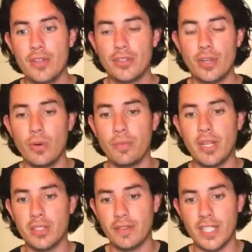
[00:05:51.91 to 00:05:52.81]
So
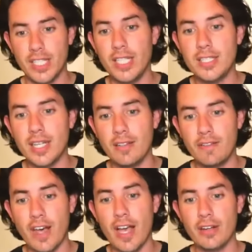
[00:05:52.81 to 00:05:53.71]
because of the heat and the
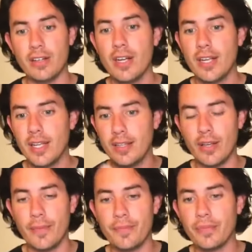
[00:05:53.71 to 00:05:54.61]
fire in
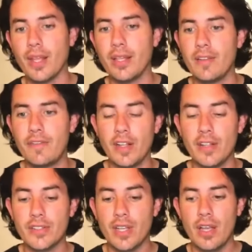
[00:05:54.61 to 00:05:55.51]
the in the
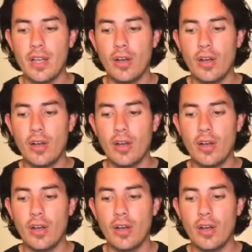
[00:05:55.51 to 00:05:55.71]
fields,